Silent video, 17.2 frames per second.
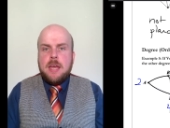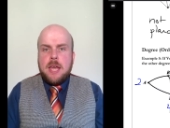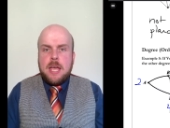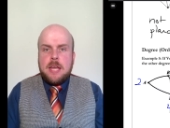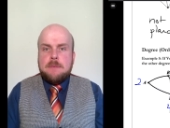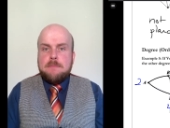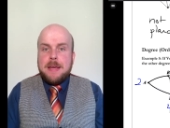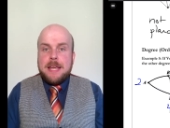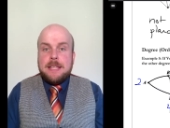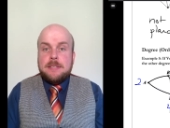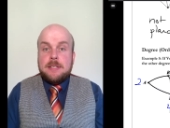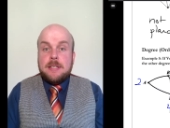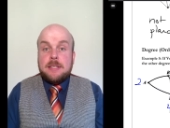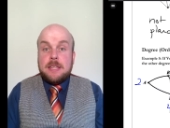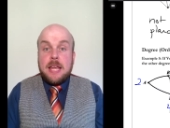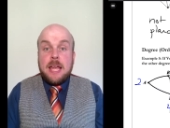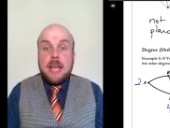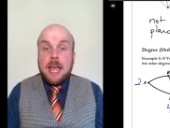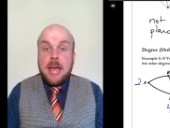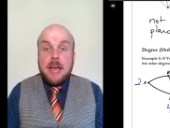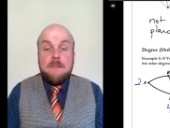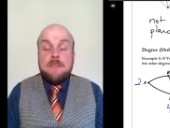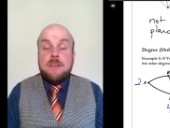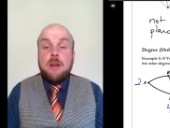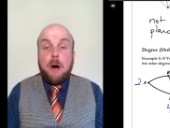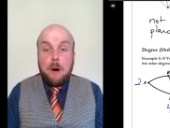it means that they
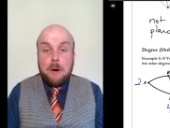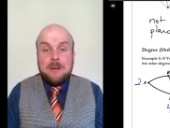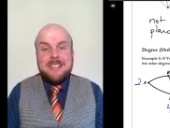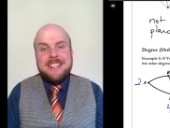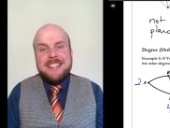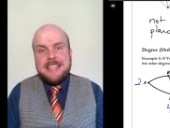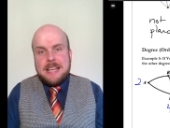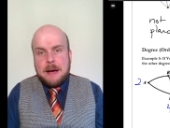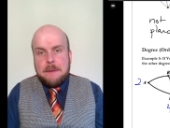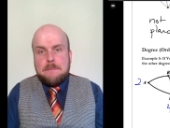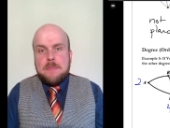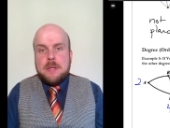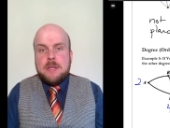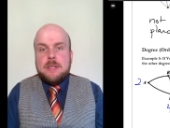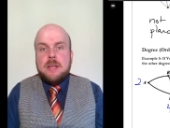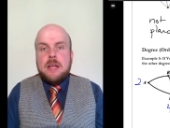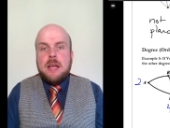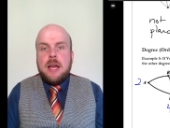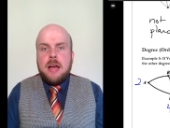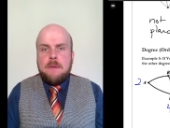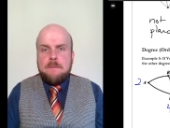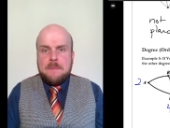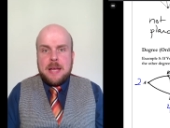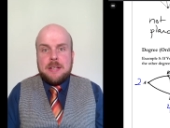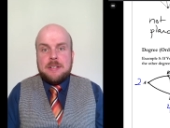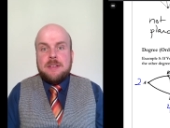have an odd numbered
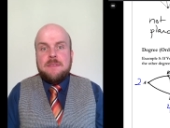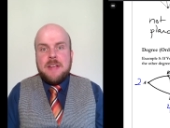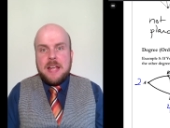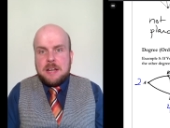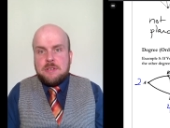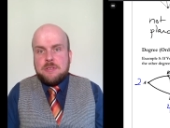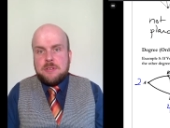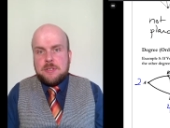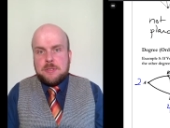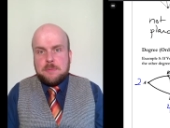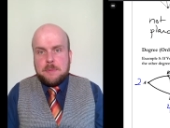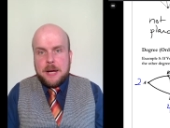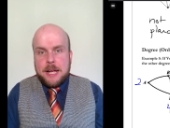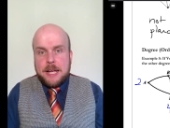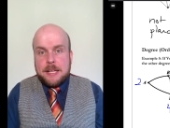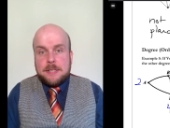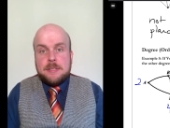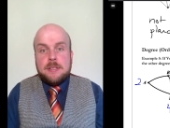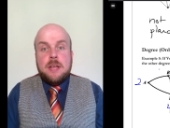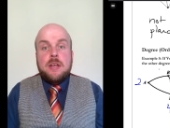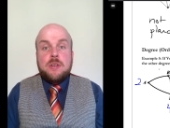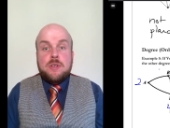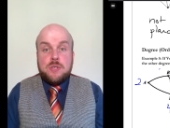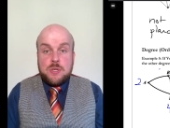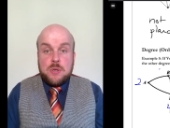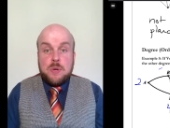amount of entranceways
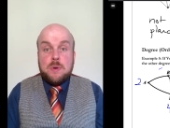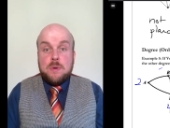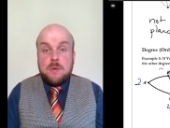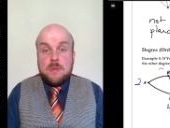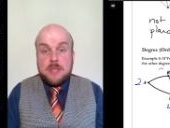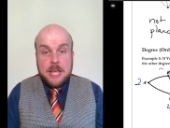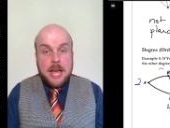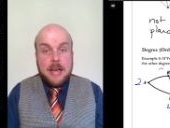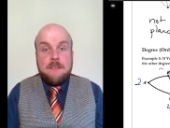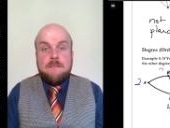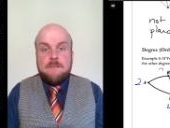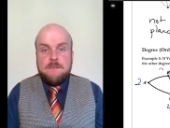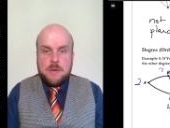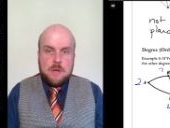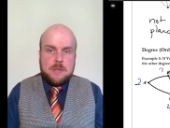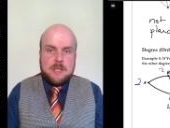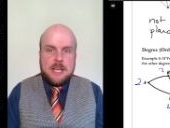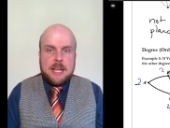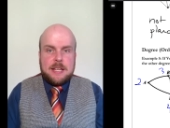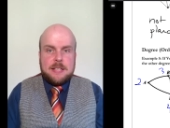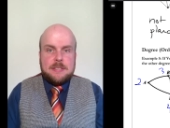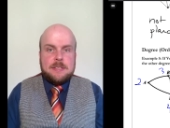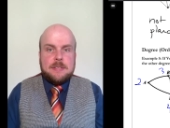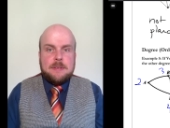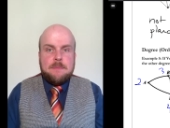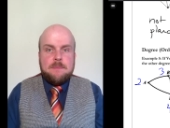to that
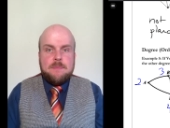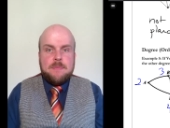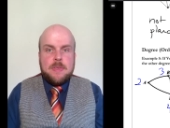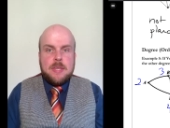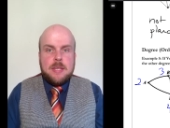vertex.